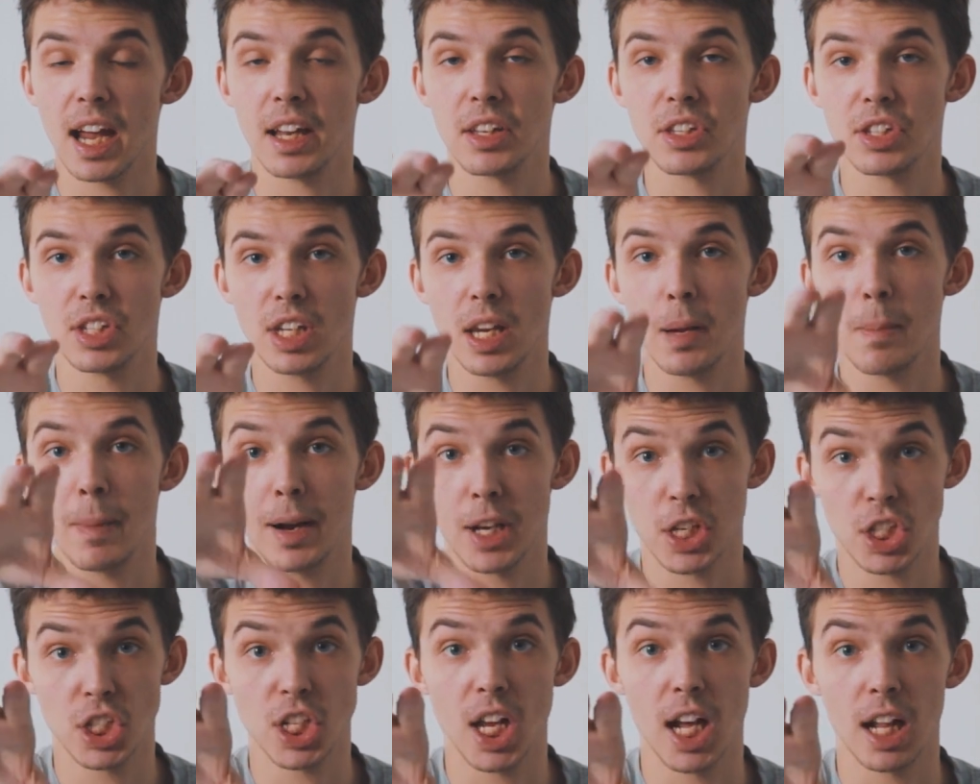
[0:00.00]
see
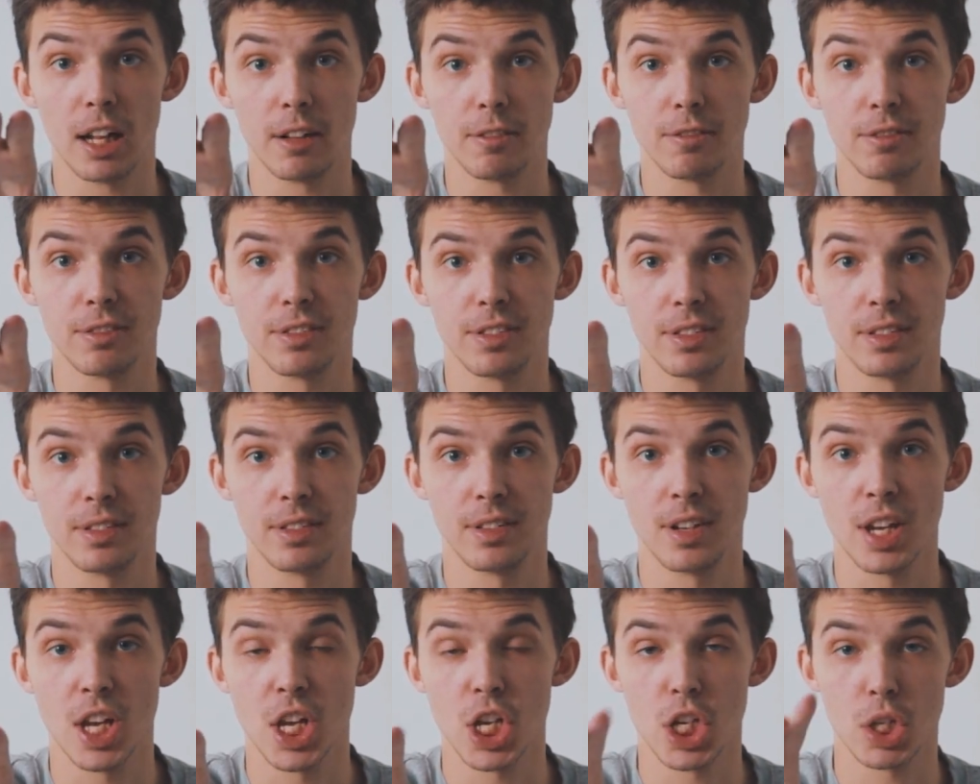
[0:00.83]
myself.
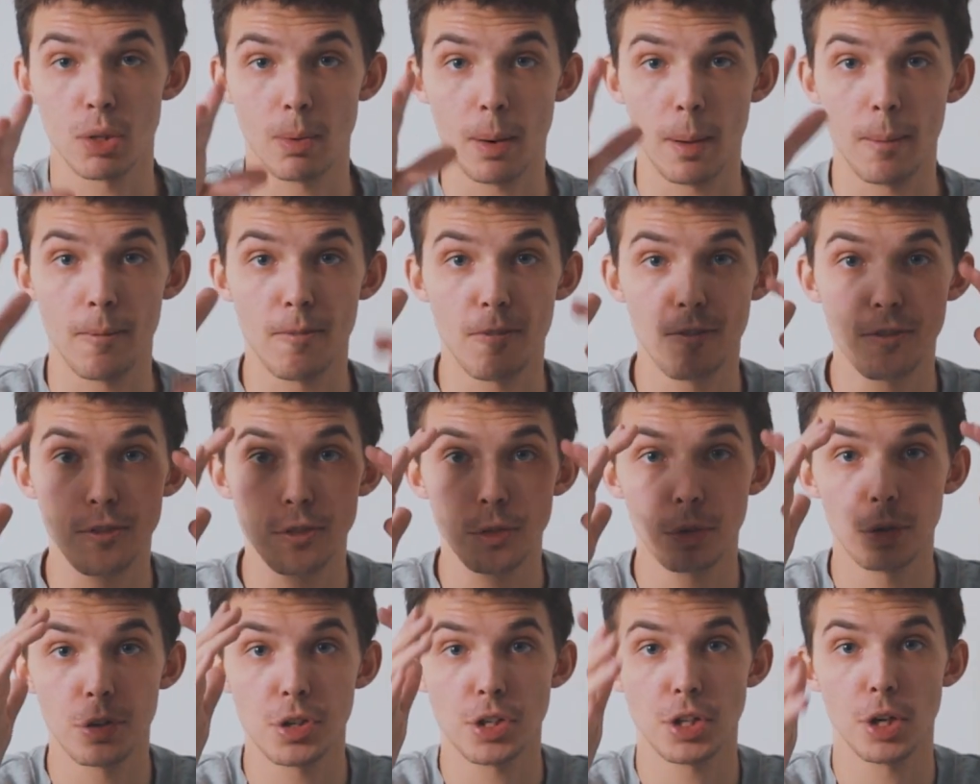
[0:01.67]
So I'm
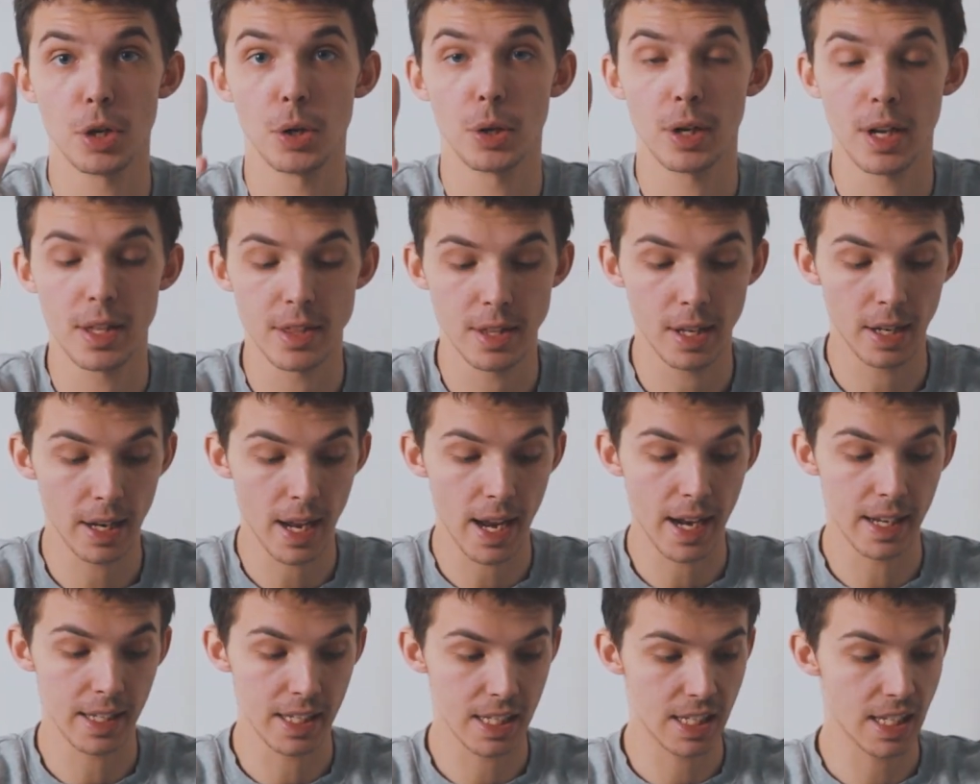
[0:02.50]
forced to look in the
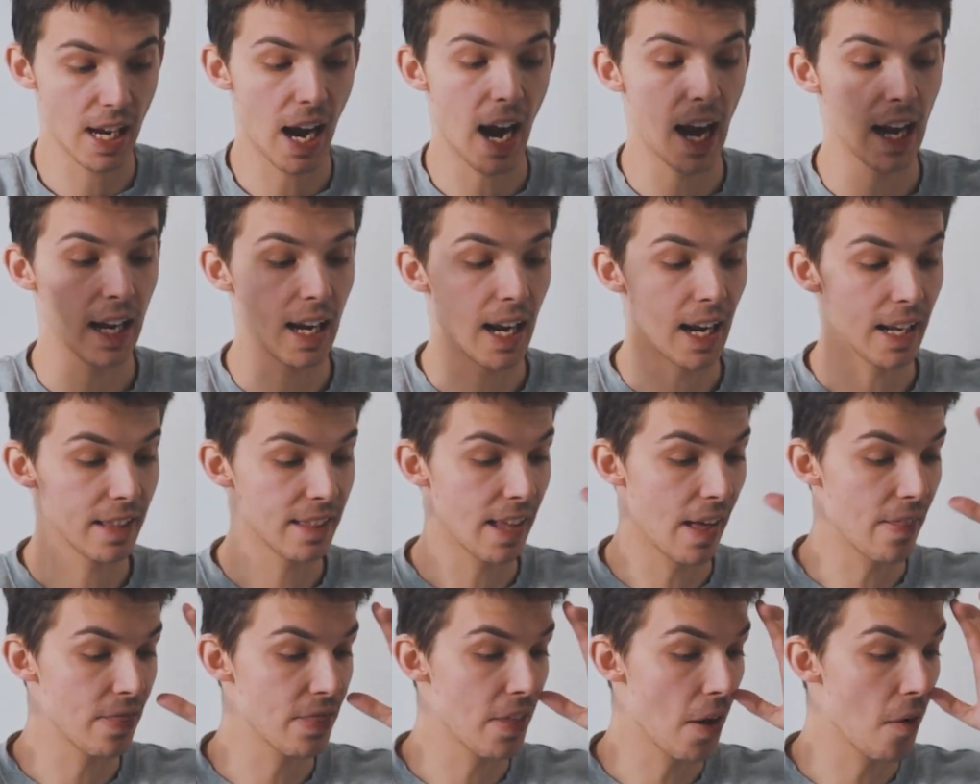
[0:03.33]
lens. I like
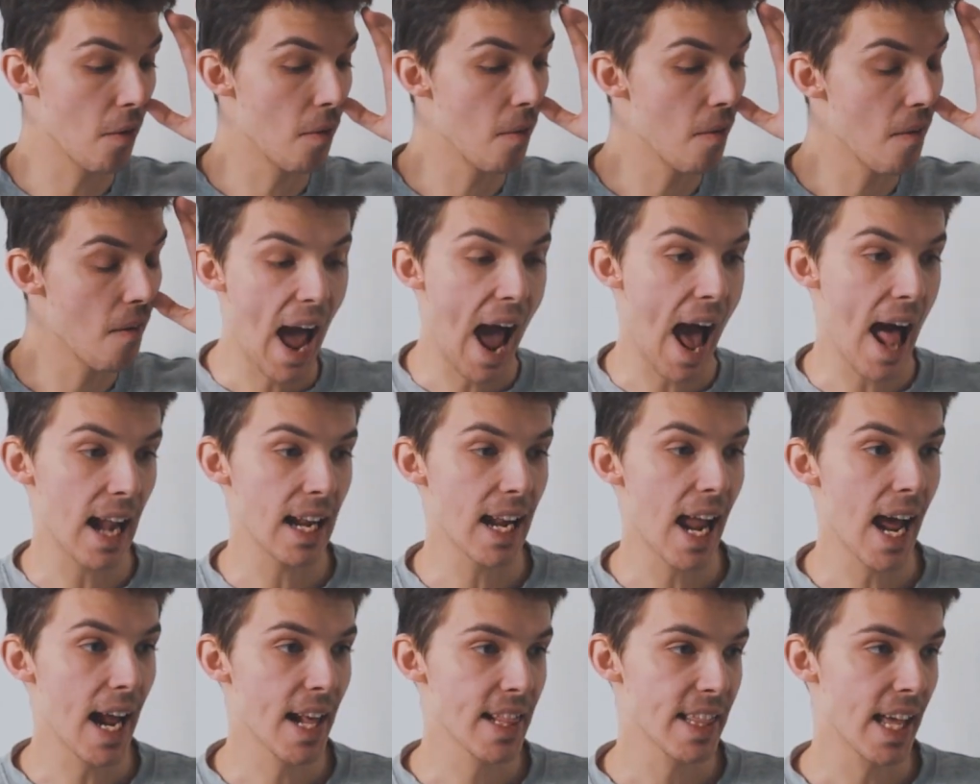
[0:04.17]
that though. I
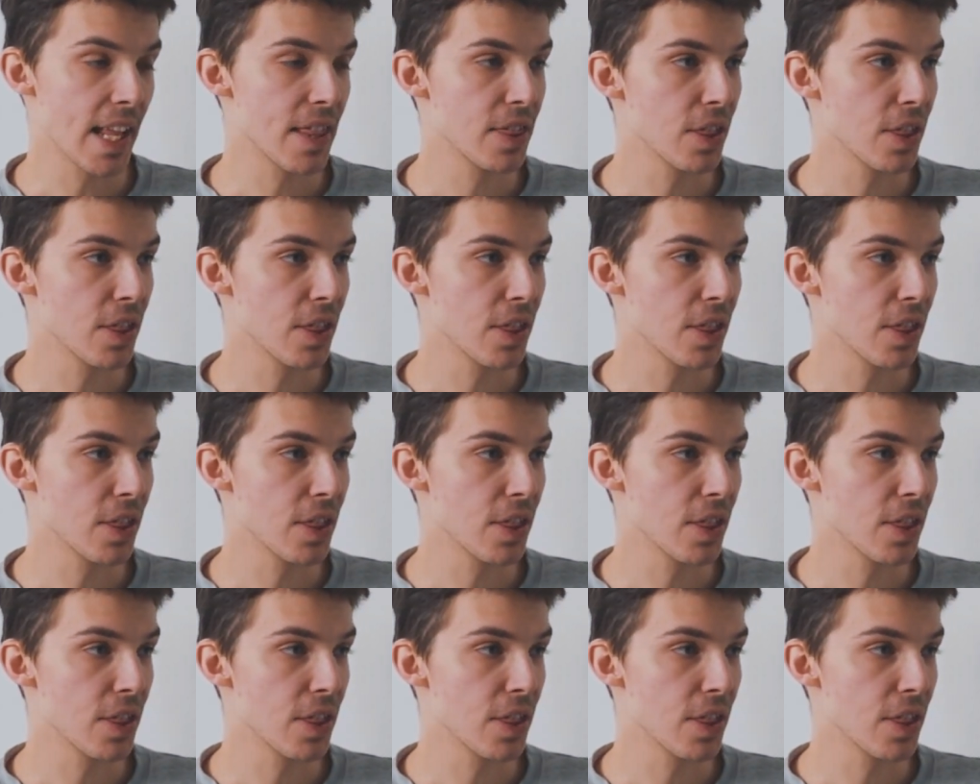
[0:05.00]
like that